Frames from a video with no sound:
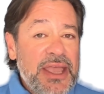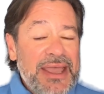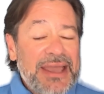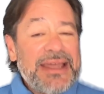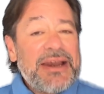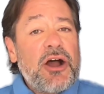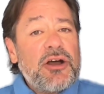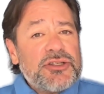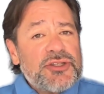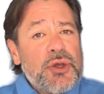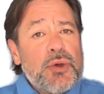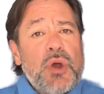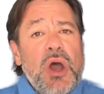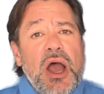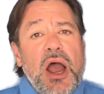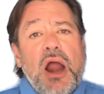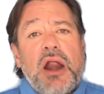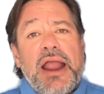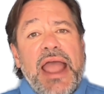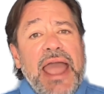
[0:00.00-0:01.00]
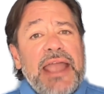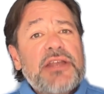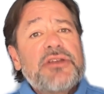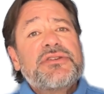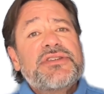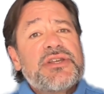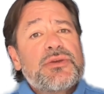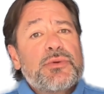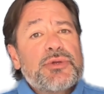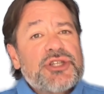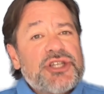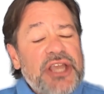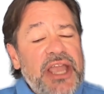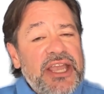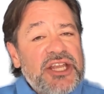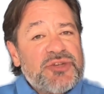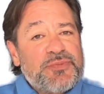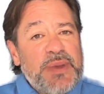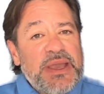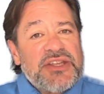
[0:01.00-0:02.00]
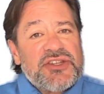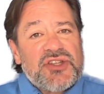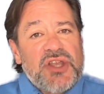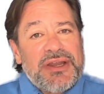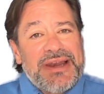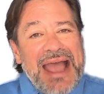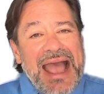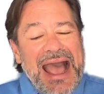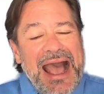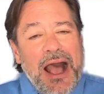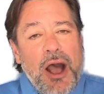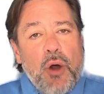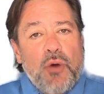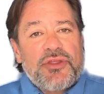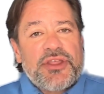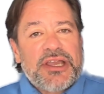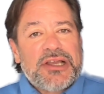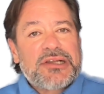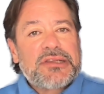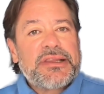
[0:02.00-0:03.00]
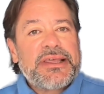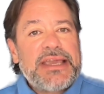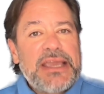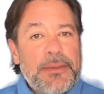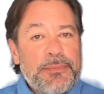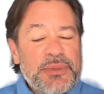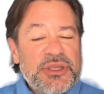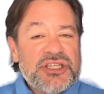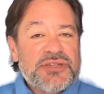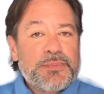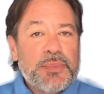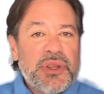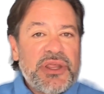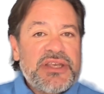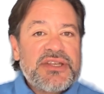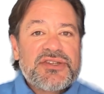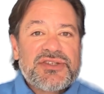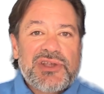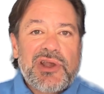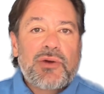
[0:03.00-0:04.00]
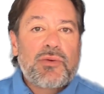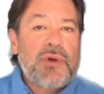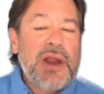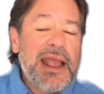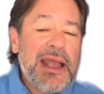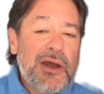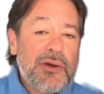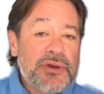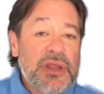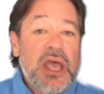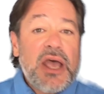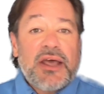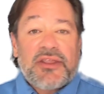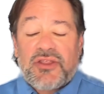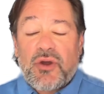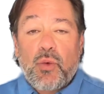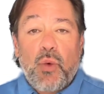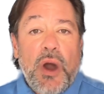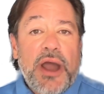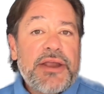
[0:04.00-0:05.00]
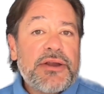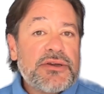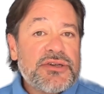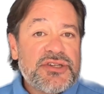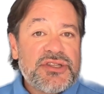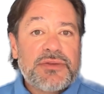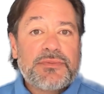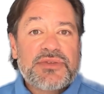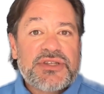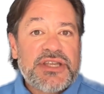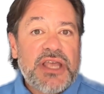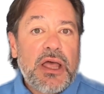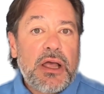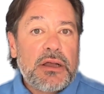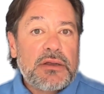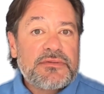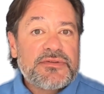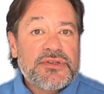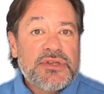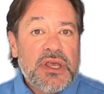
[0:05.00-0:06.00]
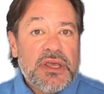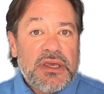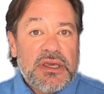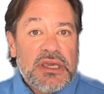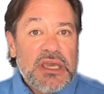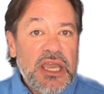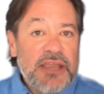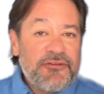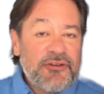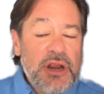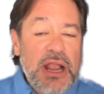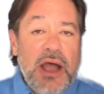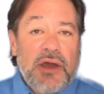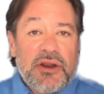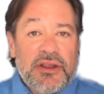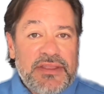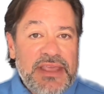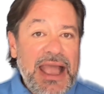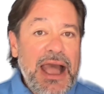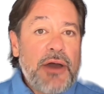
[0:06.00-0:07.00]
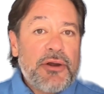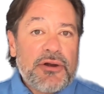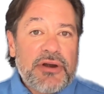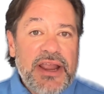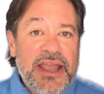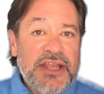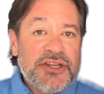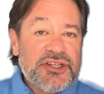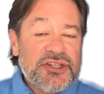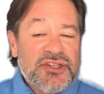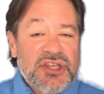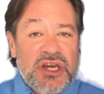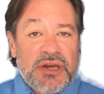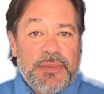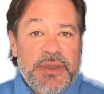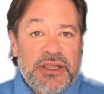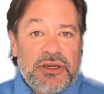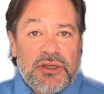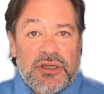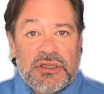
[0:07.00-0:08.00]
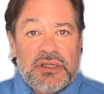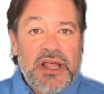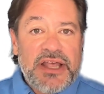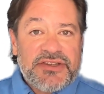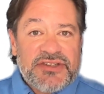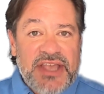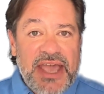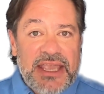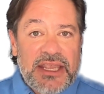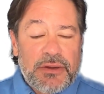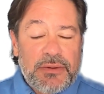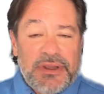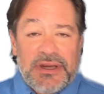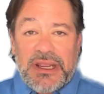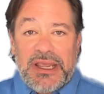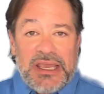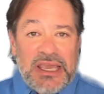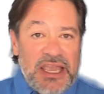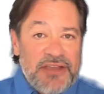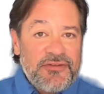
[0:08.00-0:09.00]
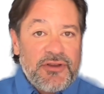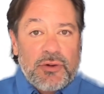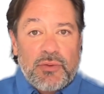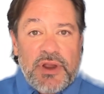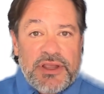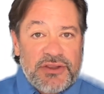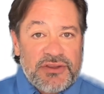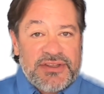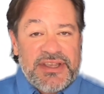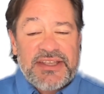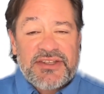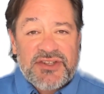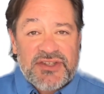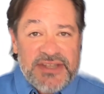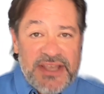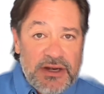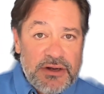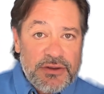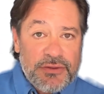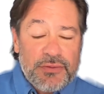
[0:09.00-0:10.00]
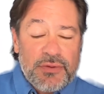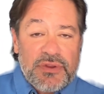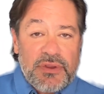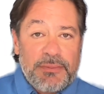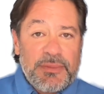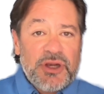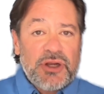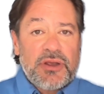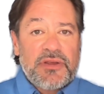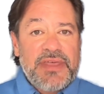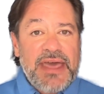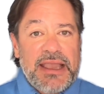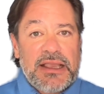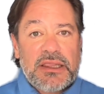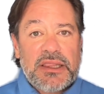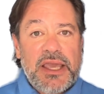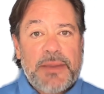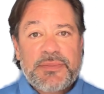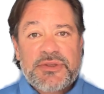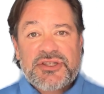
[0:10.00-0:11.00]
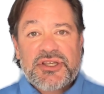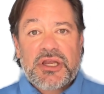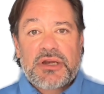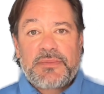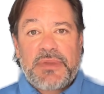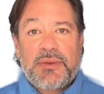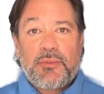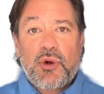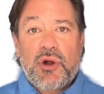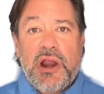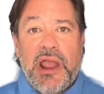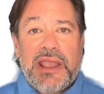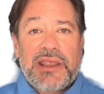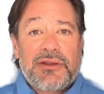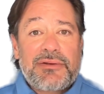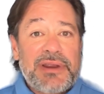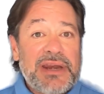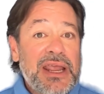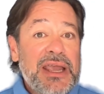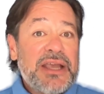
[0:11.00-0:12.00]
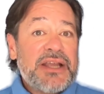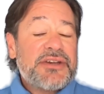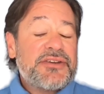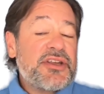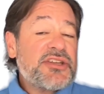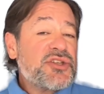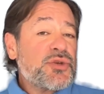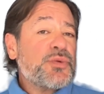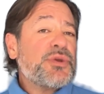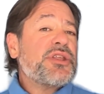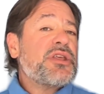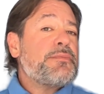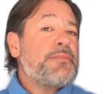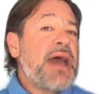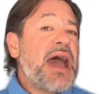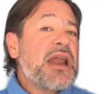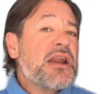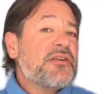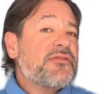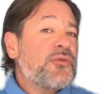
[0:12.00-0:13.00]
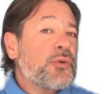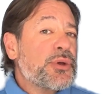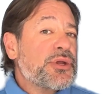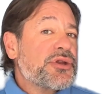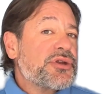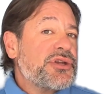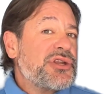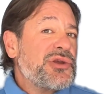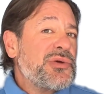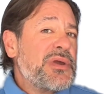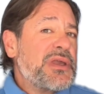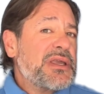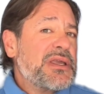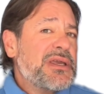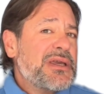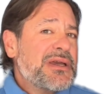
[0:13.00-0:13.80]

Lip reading: And also, our accuracy will change based on how the clamp is placed around the wires themselves. If you're out on the outer edge, it's going to be a little less accurate. If you're right dead center through the middle of that clamp, it's going to be more accurate. Does it really matter for what you're doing?